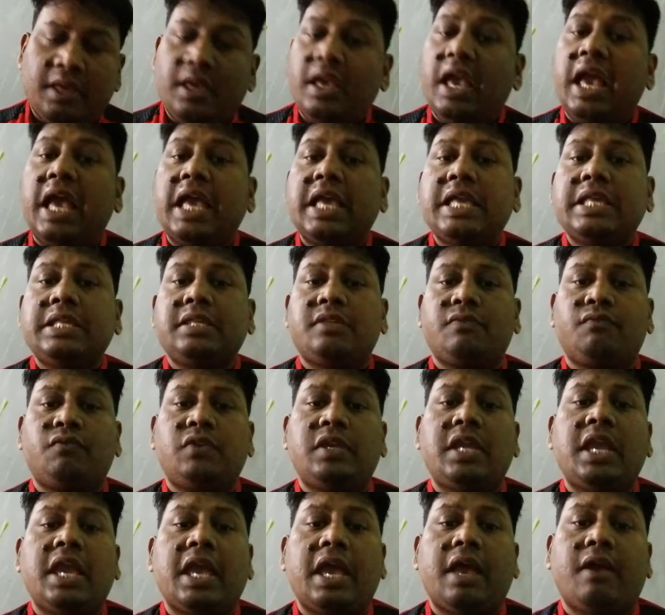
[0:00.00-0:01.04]
as
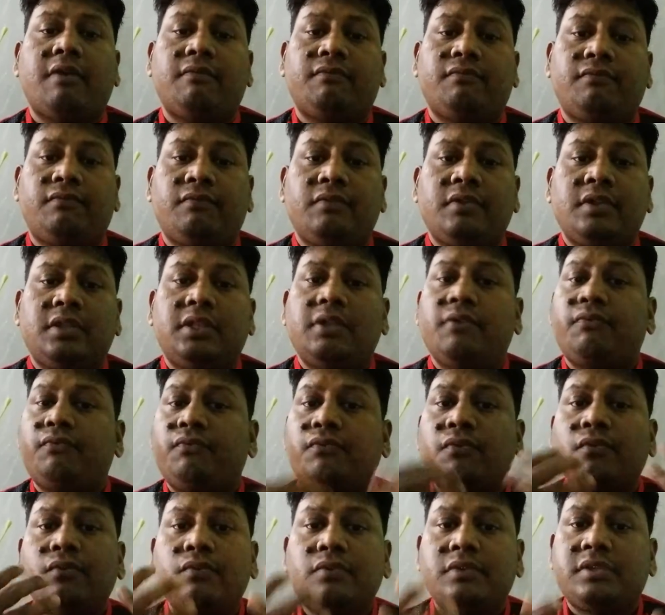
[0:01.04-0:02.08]
we have the
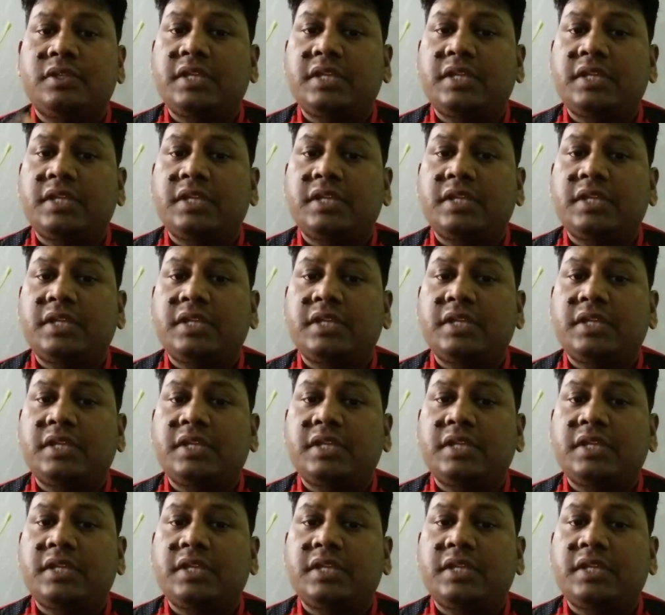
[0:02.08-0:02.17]
four